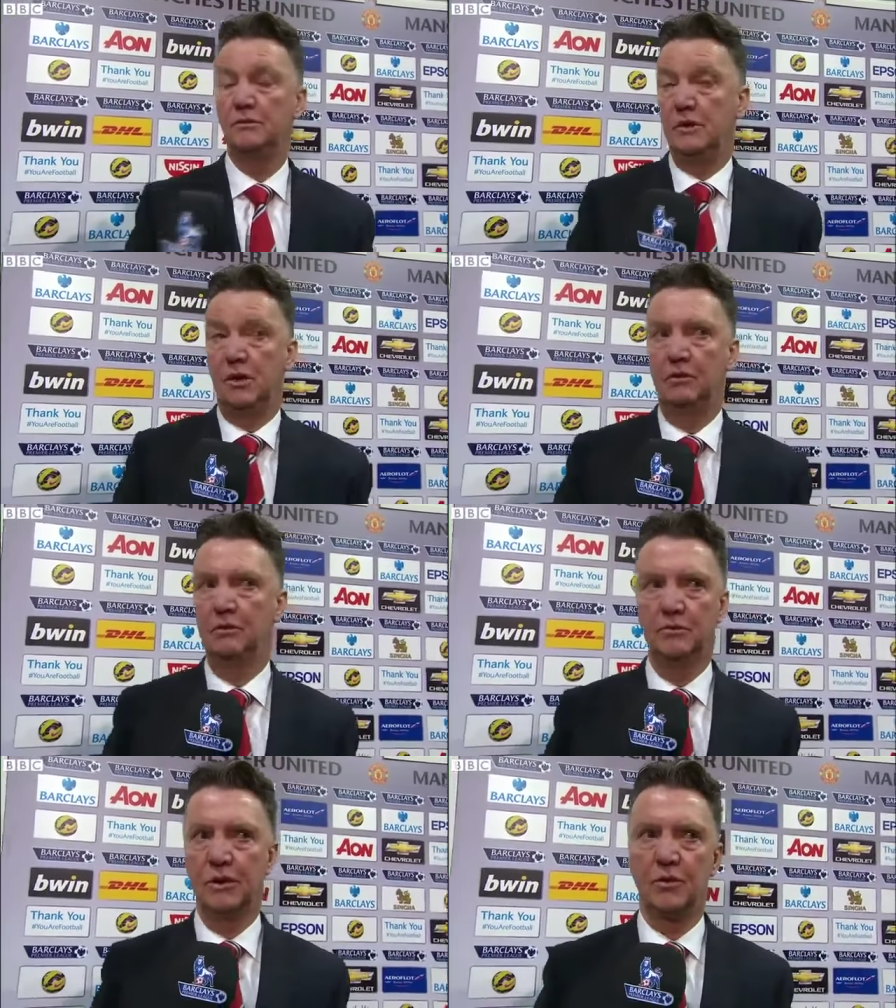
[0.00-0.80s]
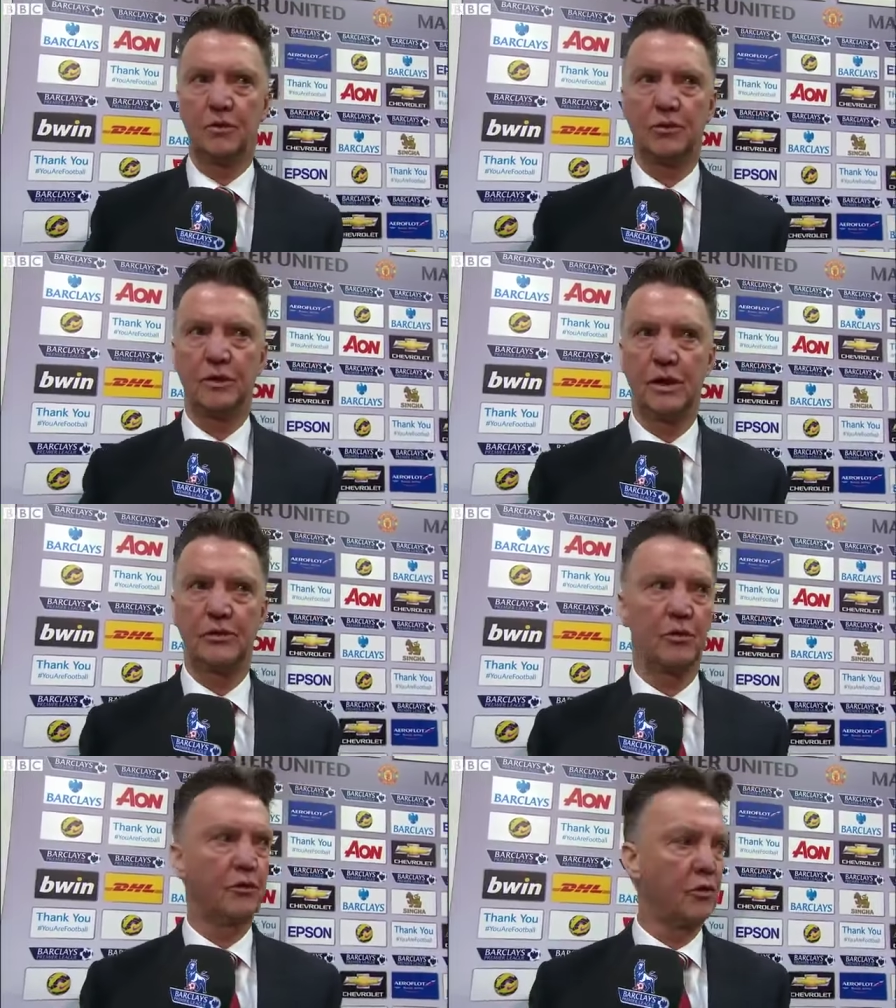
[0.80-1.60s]
No, because
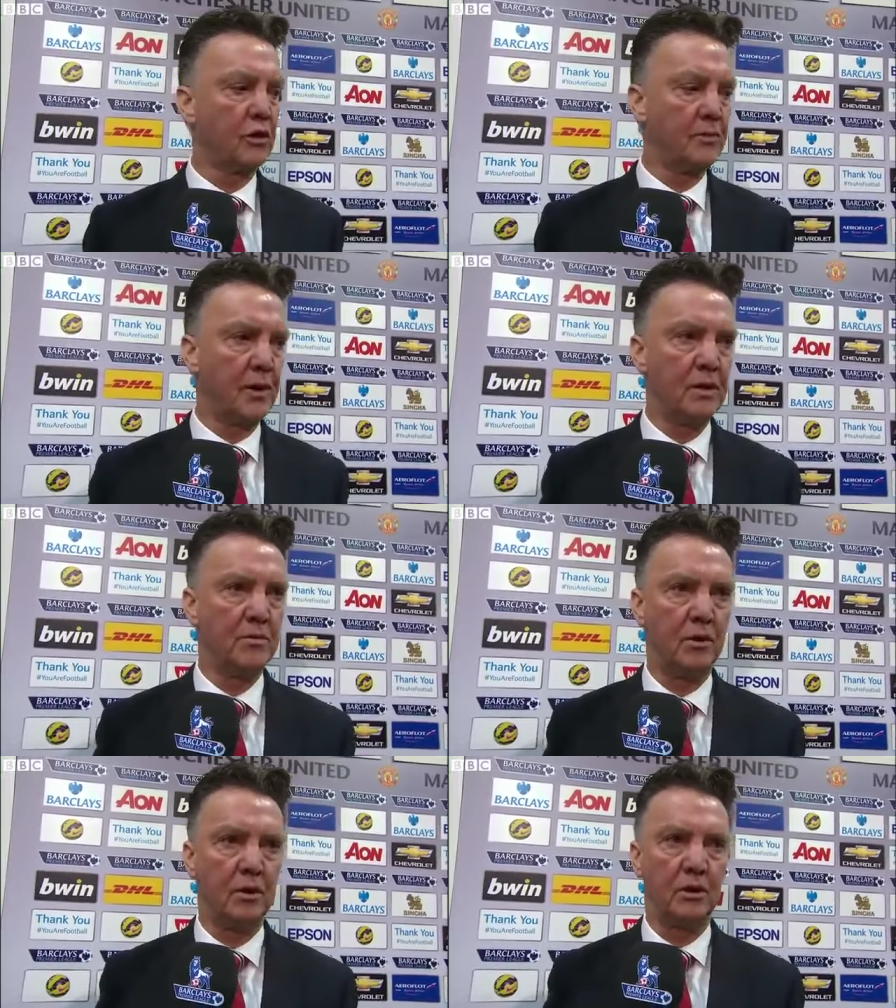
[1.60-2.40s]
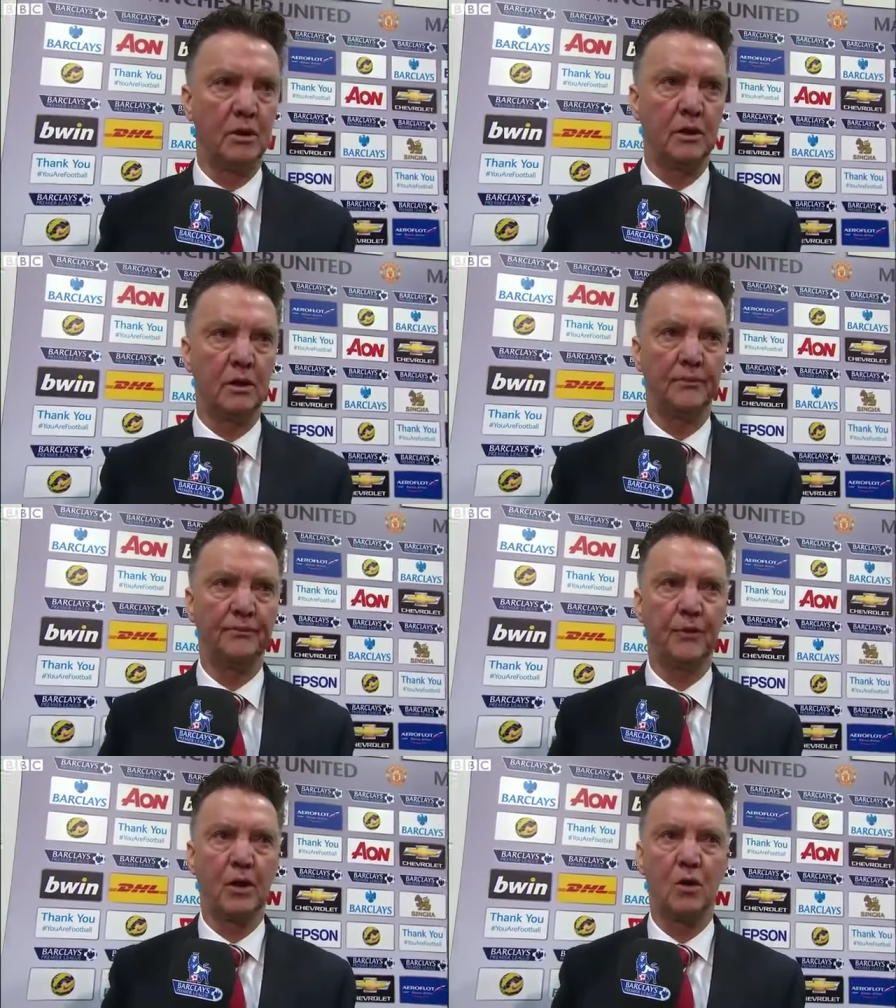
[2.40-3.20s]
that's also dependable uh,
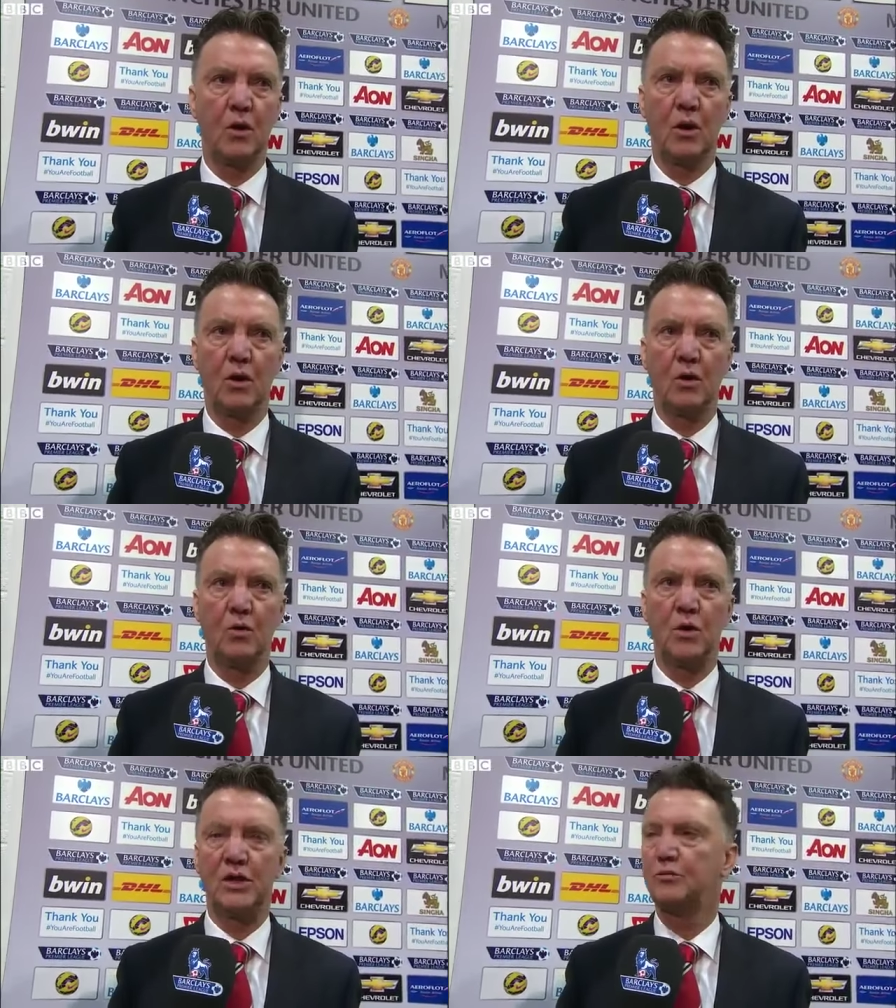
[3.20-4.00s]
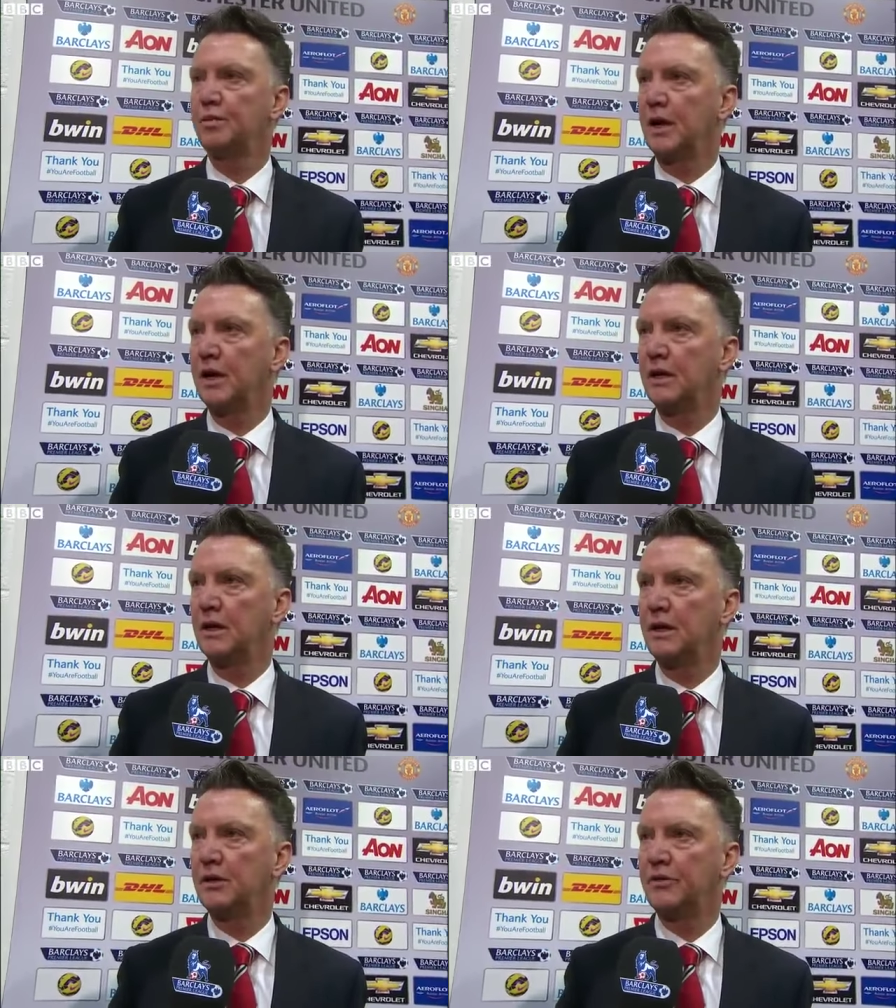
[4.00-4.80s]
which player
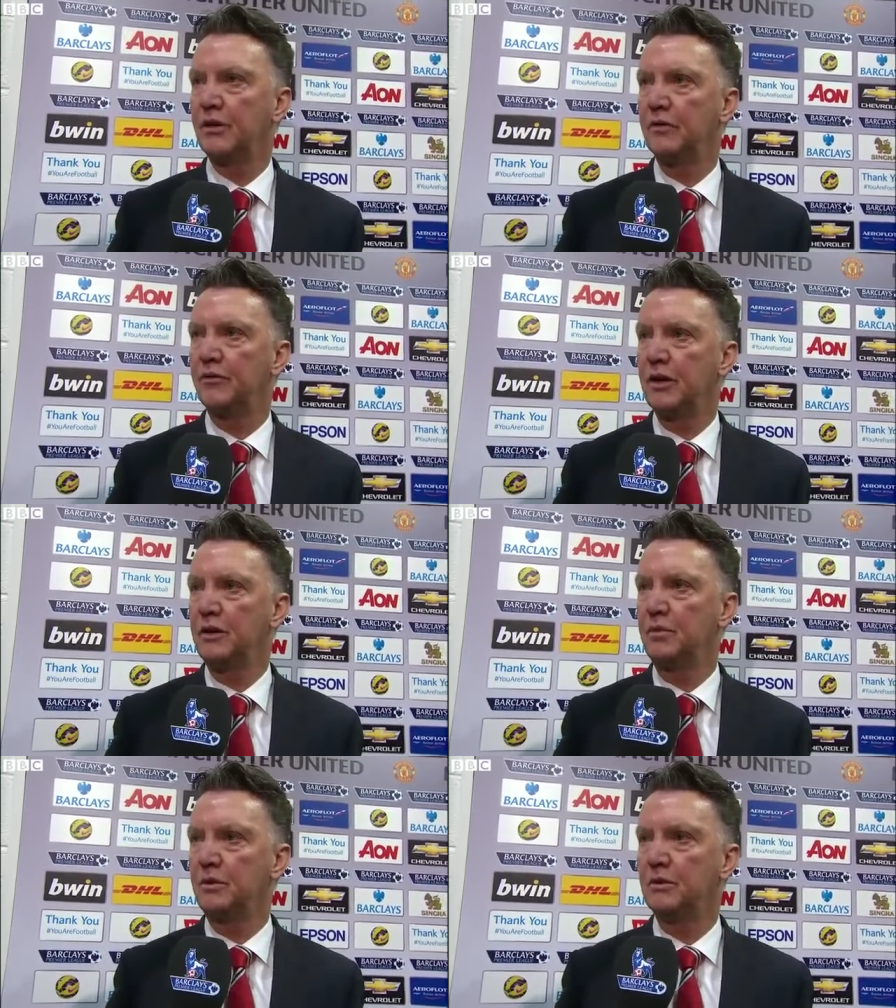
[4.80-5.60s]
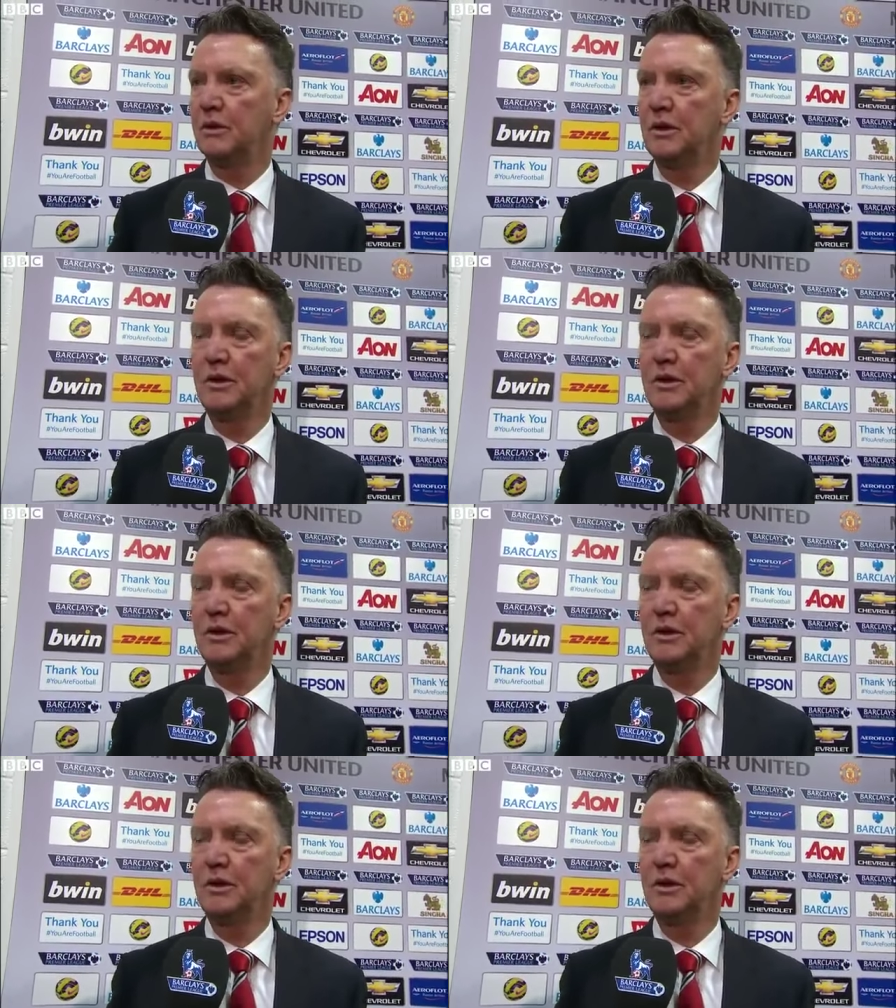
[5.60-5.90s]
is available.